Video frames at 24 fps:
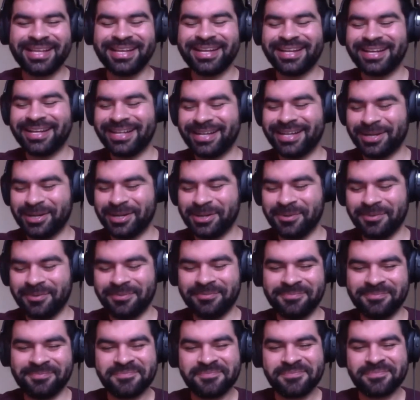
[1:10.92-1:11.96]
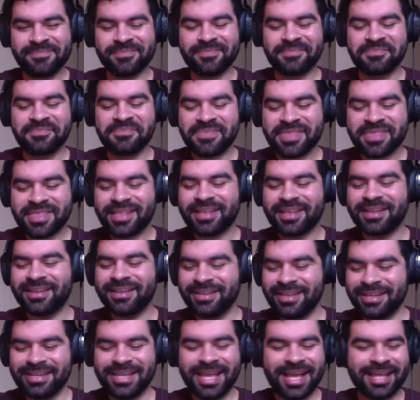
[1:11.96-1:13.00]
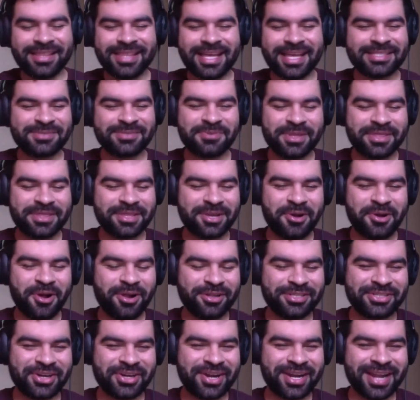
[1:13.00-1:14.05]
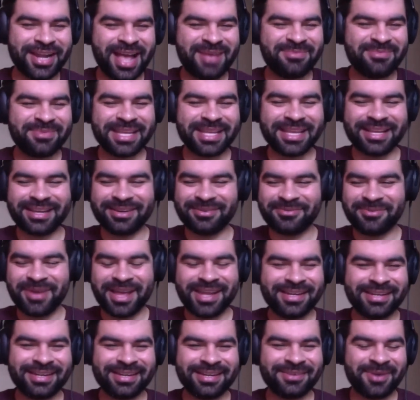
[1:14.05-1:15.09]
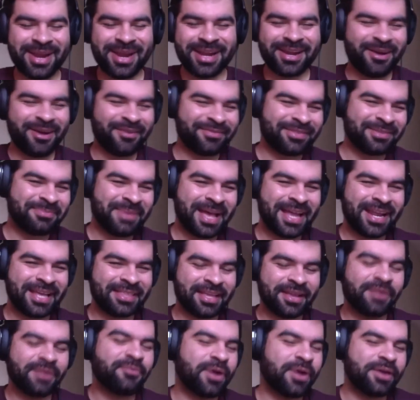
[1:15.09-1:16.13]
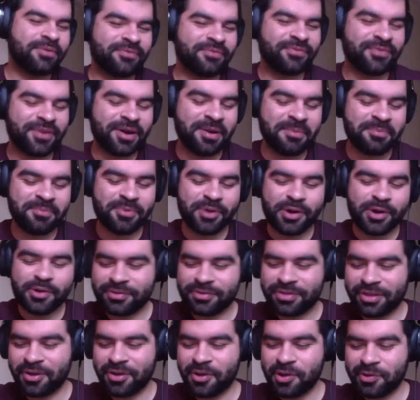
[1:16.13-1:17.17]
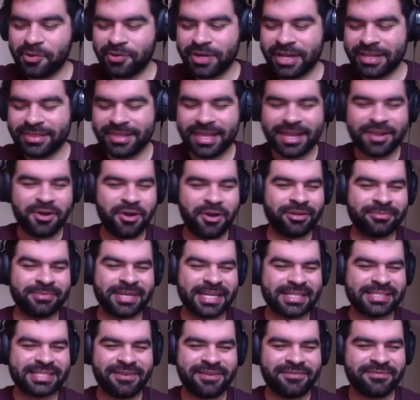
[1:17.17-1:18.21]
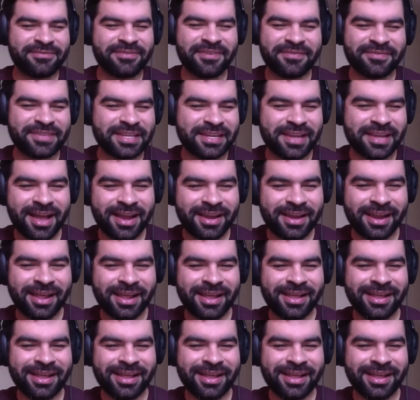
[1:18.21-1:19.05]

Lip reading: That's when the calls started happening right off the bat. I think one firm broke the code and they called me at 7:59.